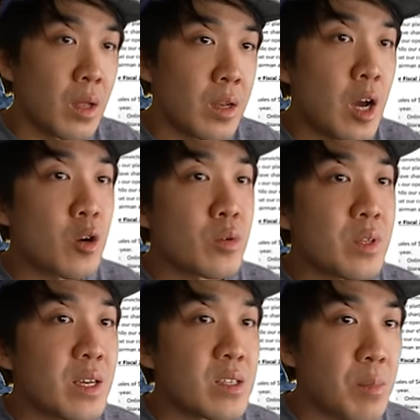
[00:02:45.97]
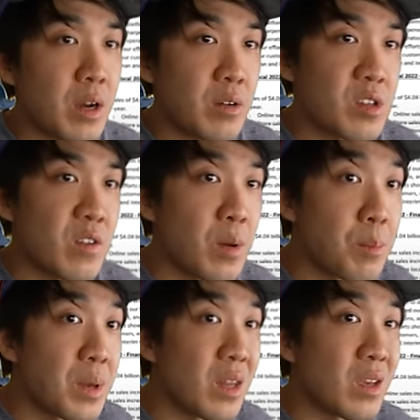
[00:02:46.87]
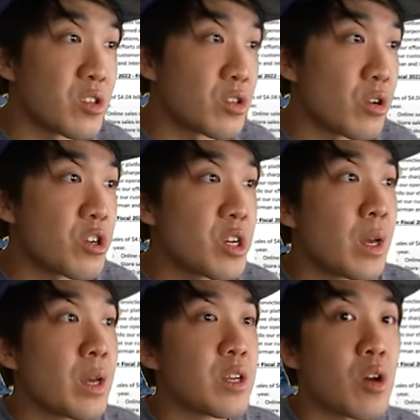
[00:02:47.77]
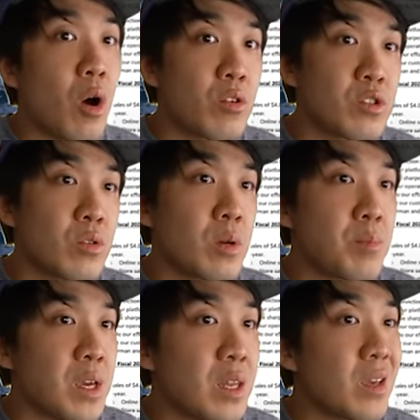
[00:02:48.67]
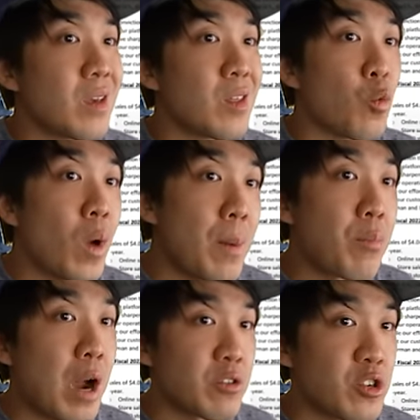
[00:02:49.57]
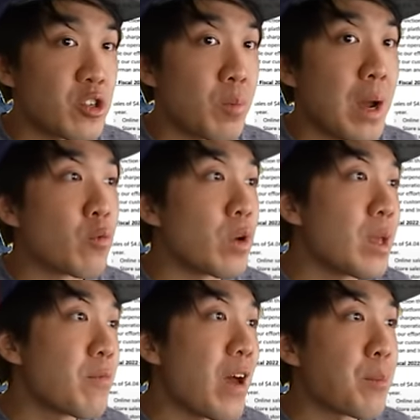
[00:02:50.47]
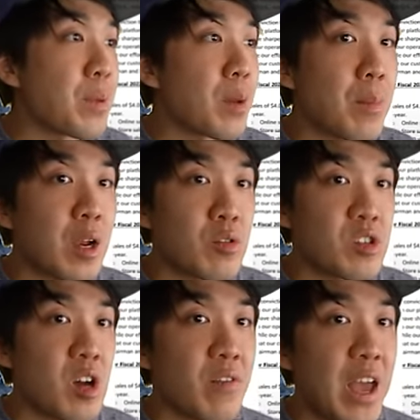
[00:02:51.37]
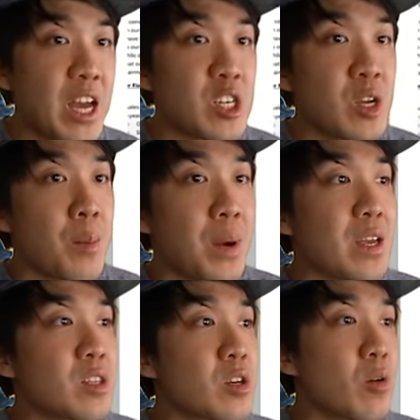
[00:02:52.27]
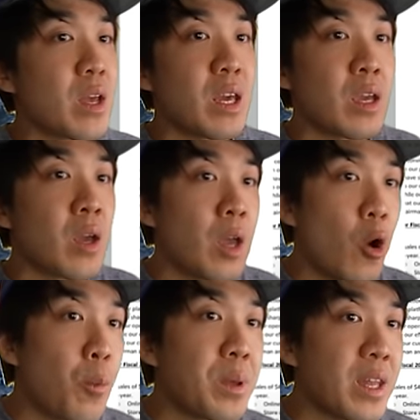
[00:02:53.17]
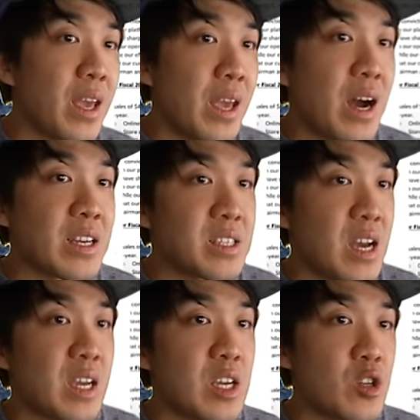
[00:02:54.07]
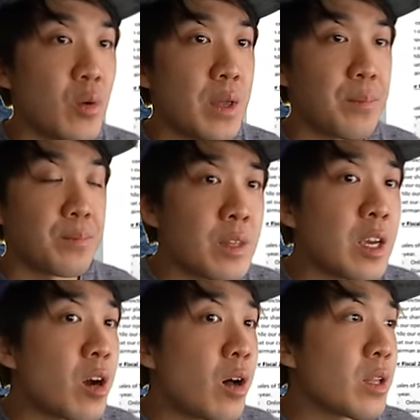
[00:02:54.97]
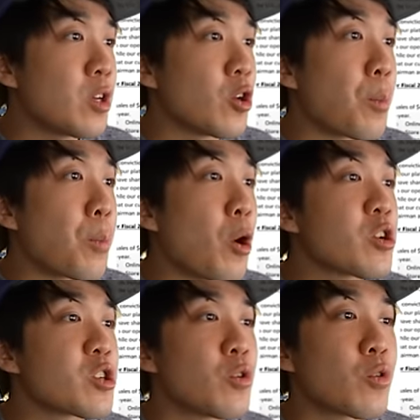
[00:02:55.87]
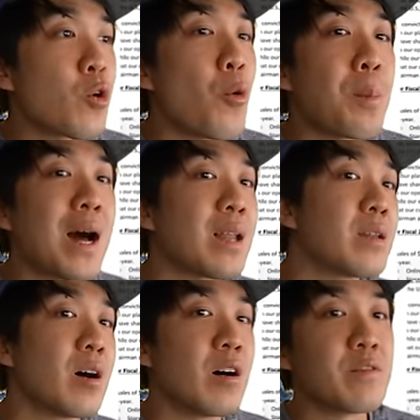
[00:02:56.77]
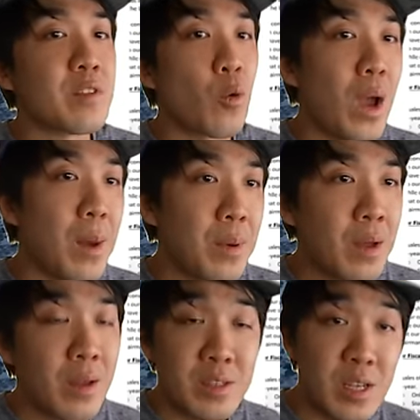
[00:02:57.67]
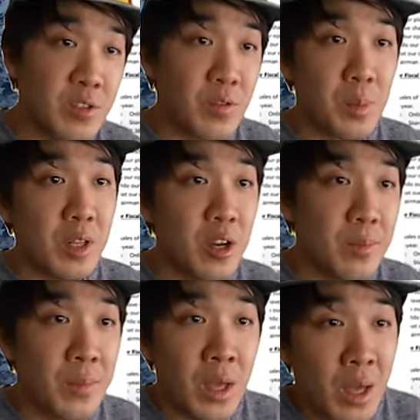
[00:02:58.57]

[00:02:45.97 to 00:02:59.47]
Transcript: Not only is Microsoft competing in search, it's also competing in web browsers by revamping Microsoft Edge by integrating OpenAI's tech into it. They call it your personal copilot of the web. Sounds familiar?